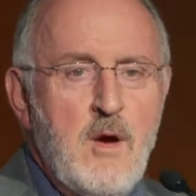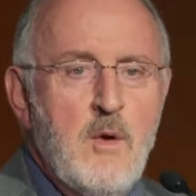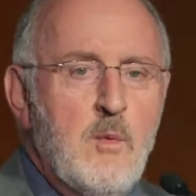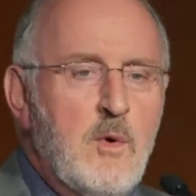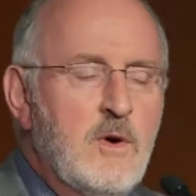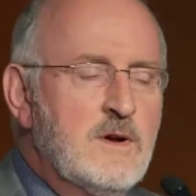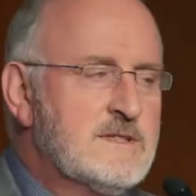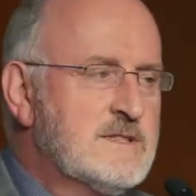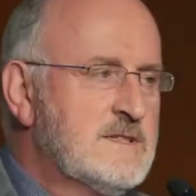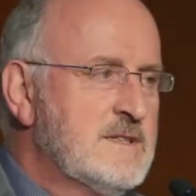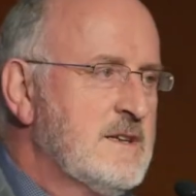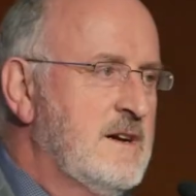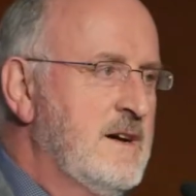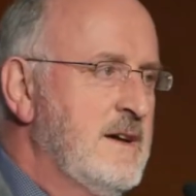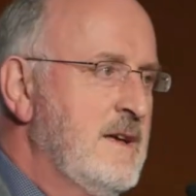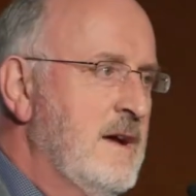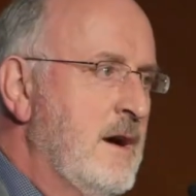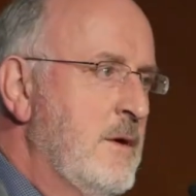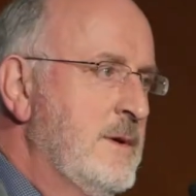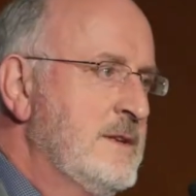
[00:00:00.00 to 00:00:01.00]
was that
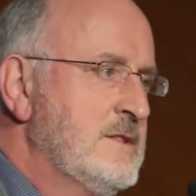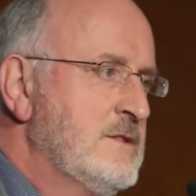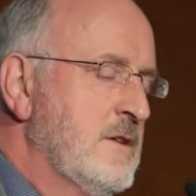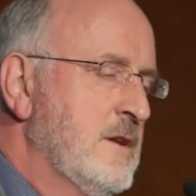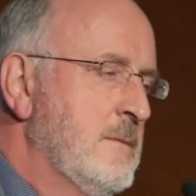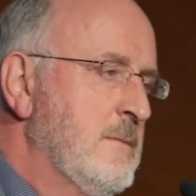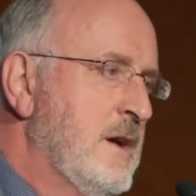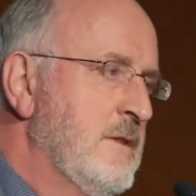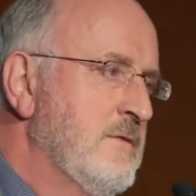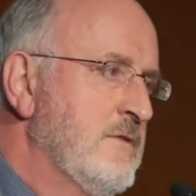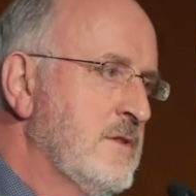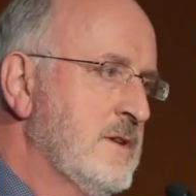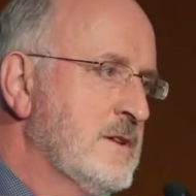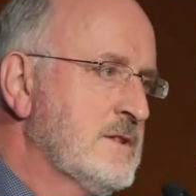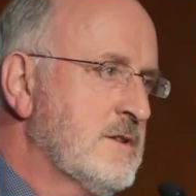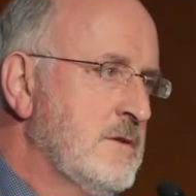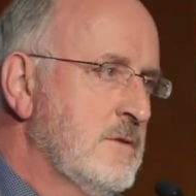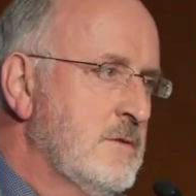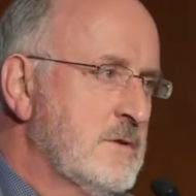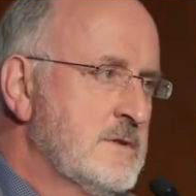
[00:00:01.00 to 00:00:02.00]
I went on a mindfulness
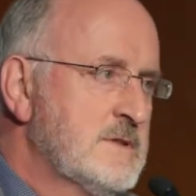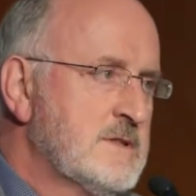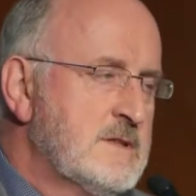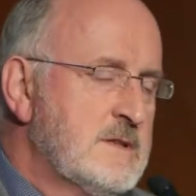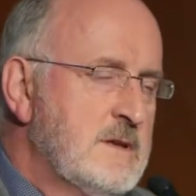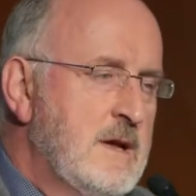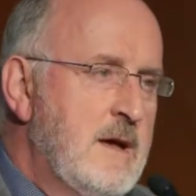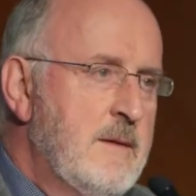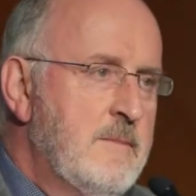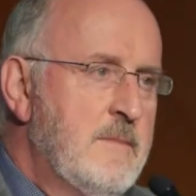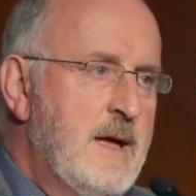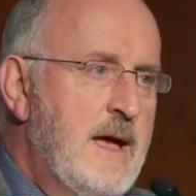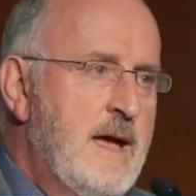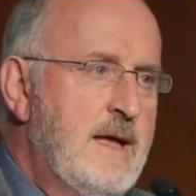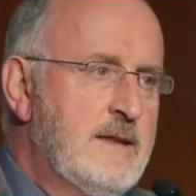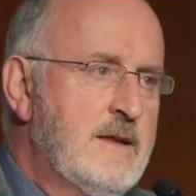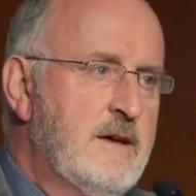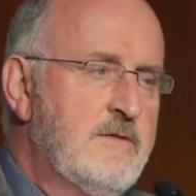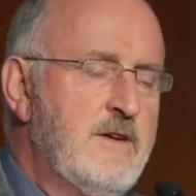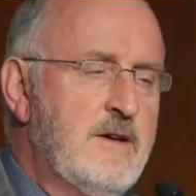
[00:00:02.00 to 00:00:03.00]
course,
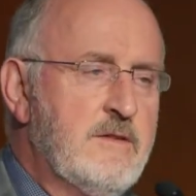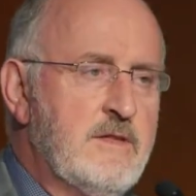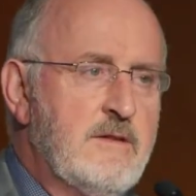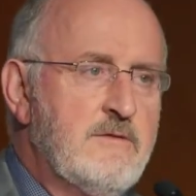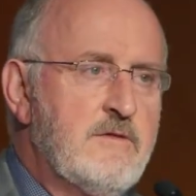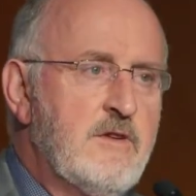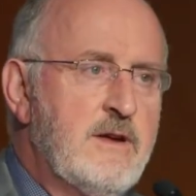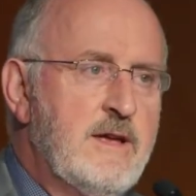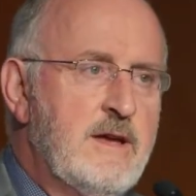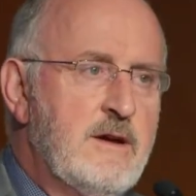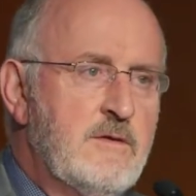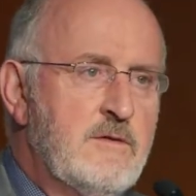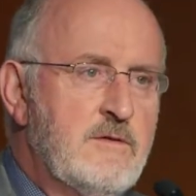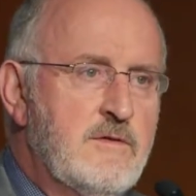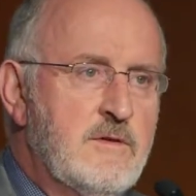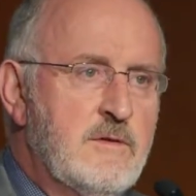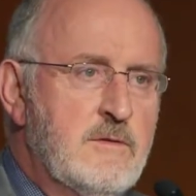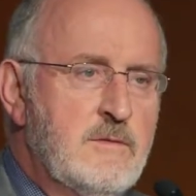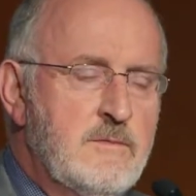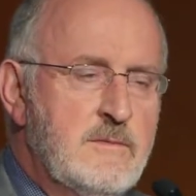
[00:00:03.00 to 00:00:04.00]
and I found that very
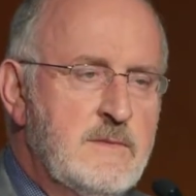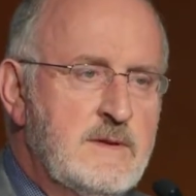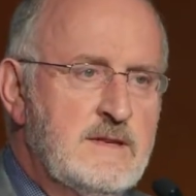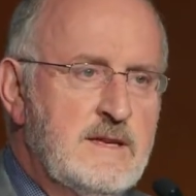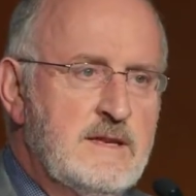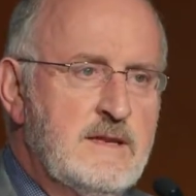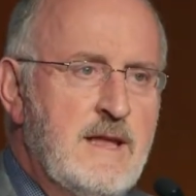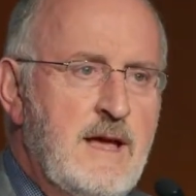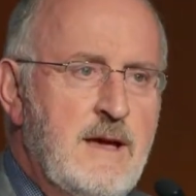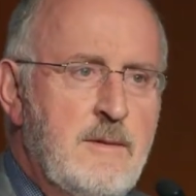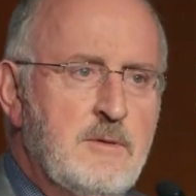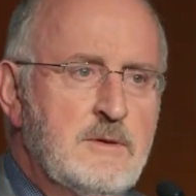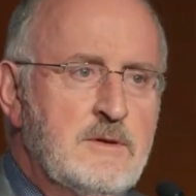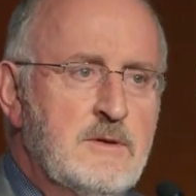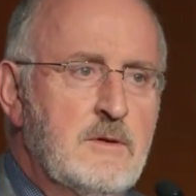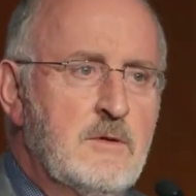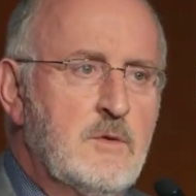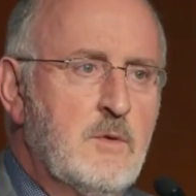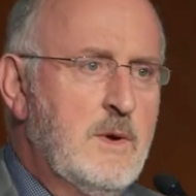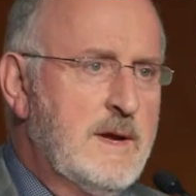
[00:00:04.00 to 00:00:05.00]
helpful. It didn't
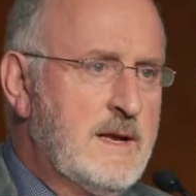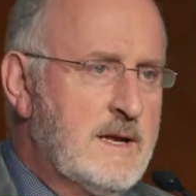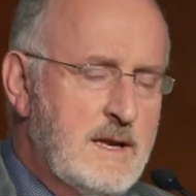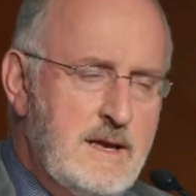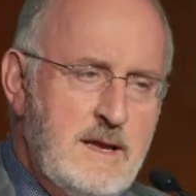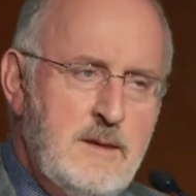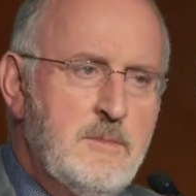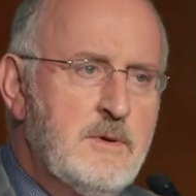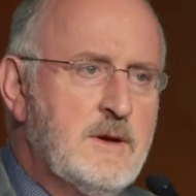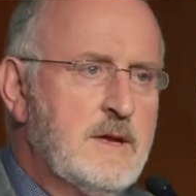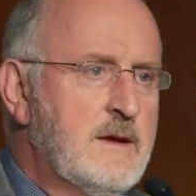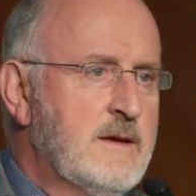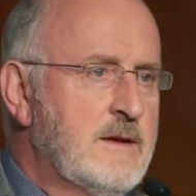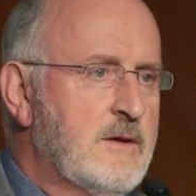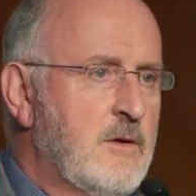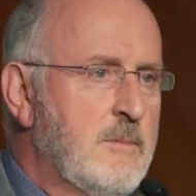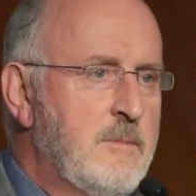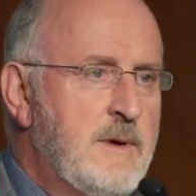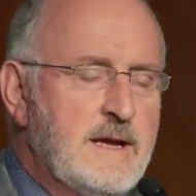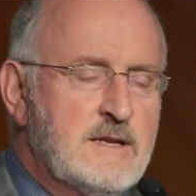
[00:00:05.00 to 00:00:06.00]
happen quickly, but I
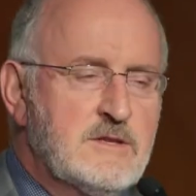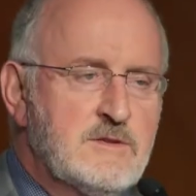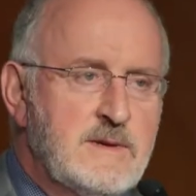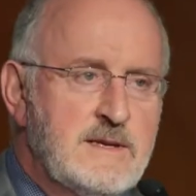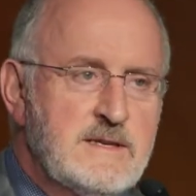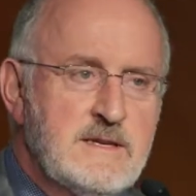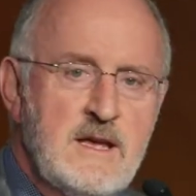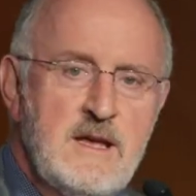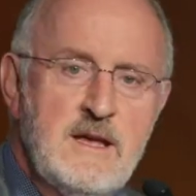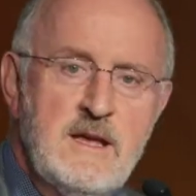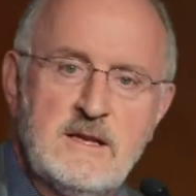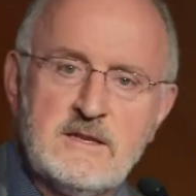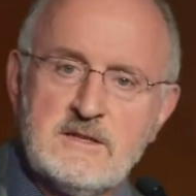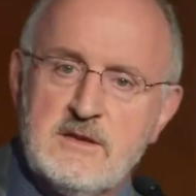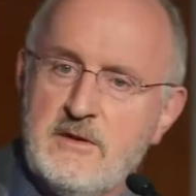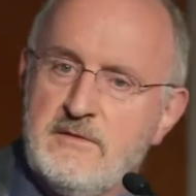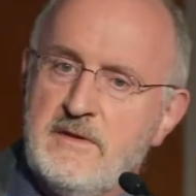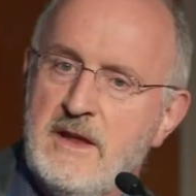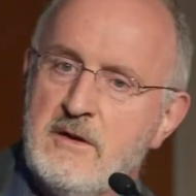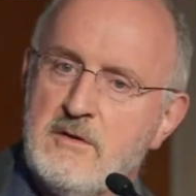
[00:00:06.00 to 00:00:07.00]
got back to it. So
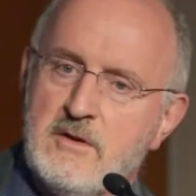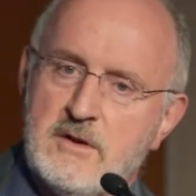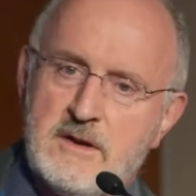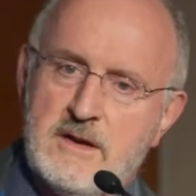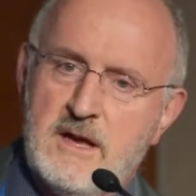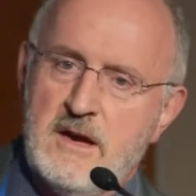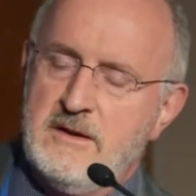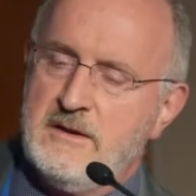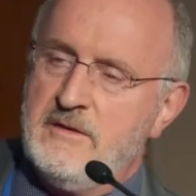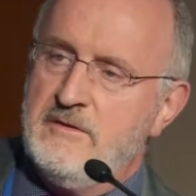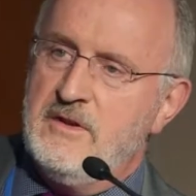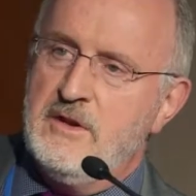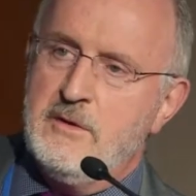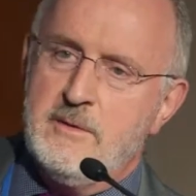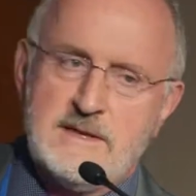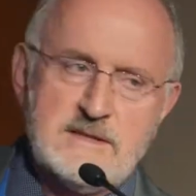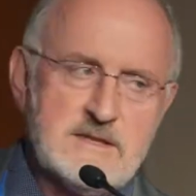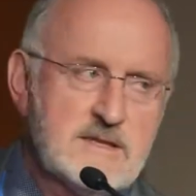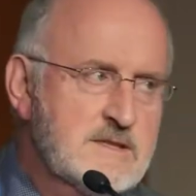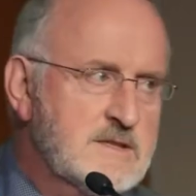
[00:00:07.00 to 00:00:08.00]
I've now got a kind of new
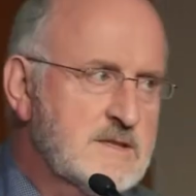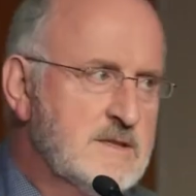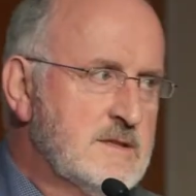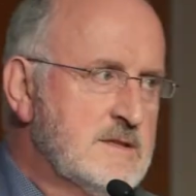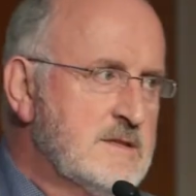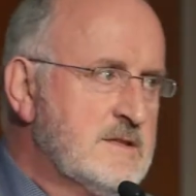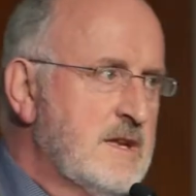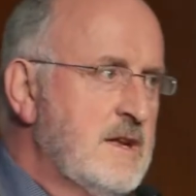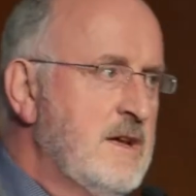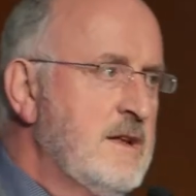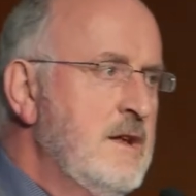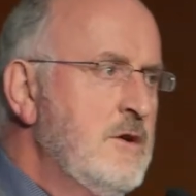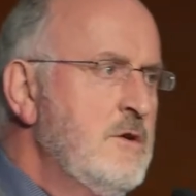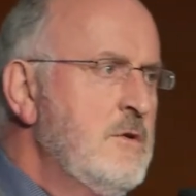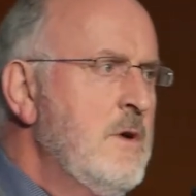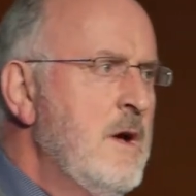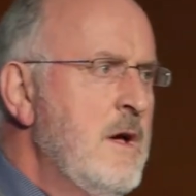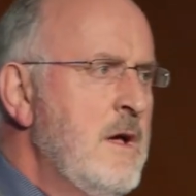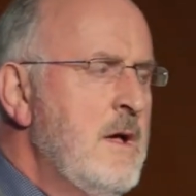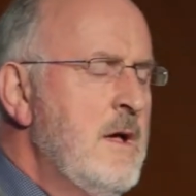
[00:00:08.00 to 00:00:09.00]
existence, and I
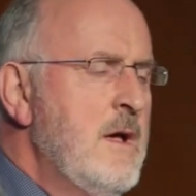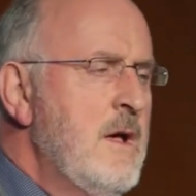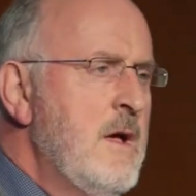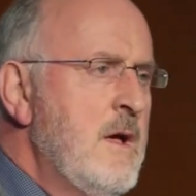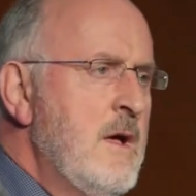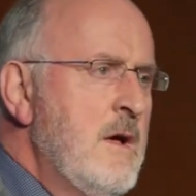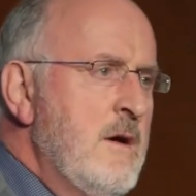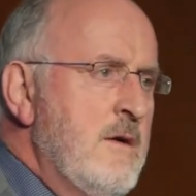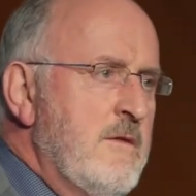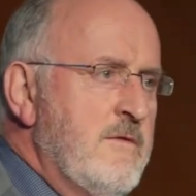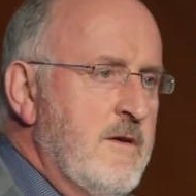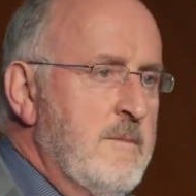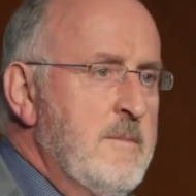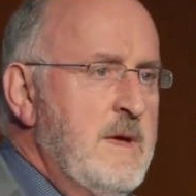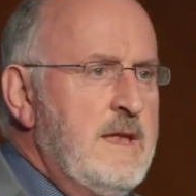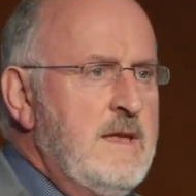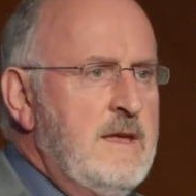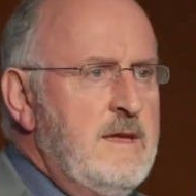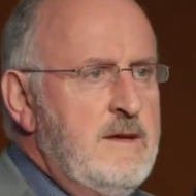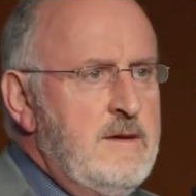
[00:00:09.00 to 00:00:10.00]
know for
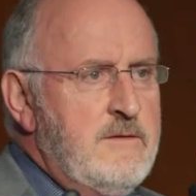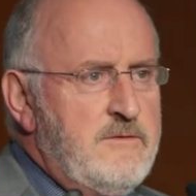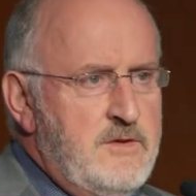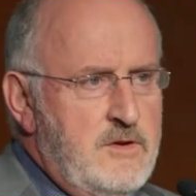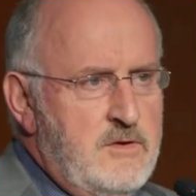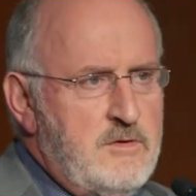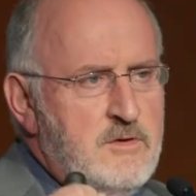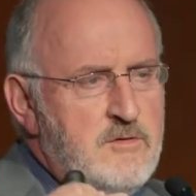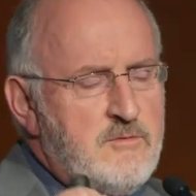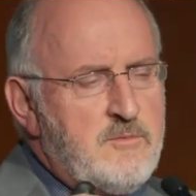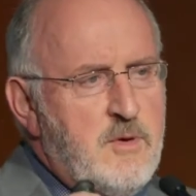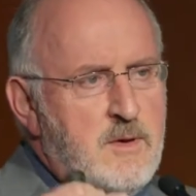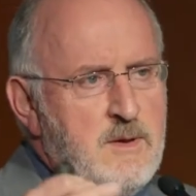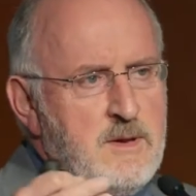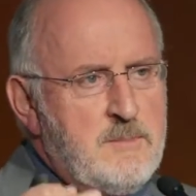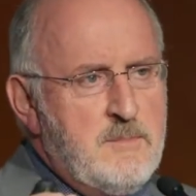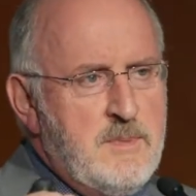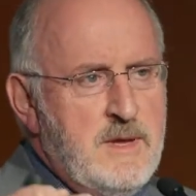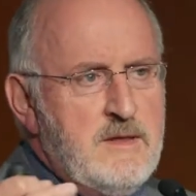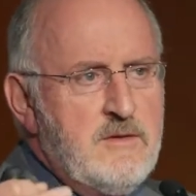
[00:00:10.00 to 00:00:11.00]
many of you, you've probably
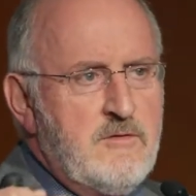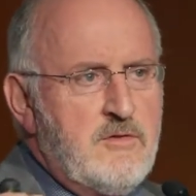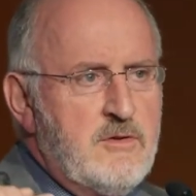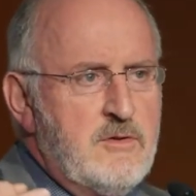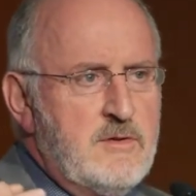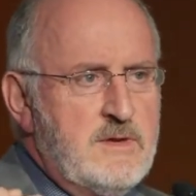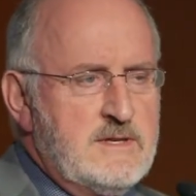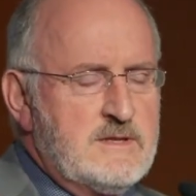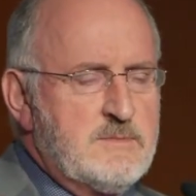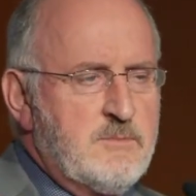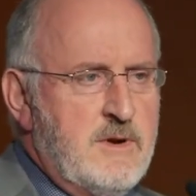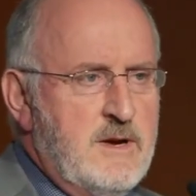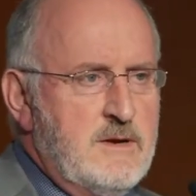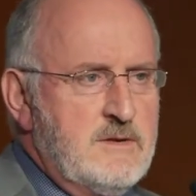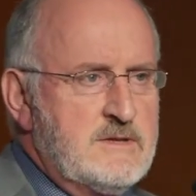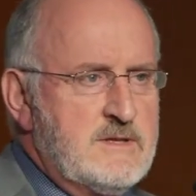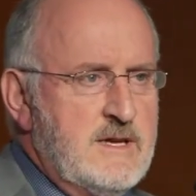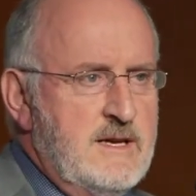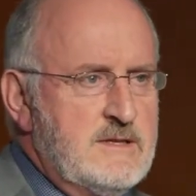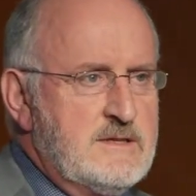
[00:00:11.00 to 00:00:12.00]
been through this
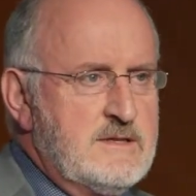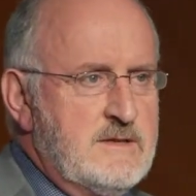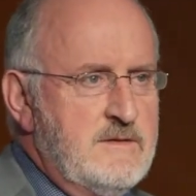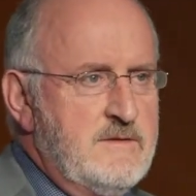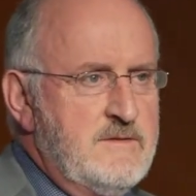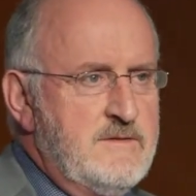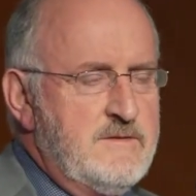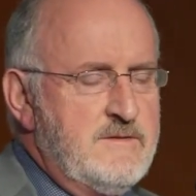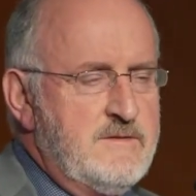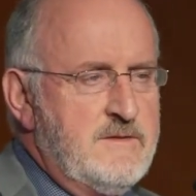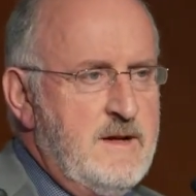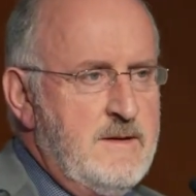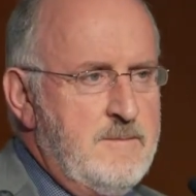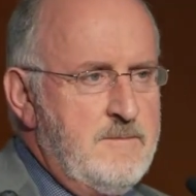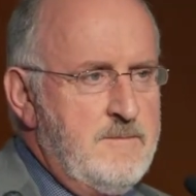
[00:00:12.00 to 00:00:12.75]
process of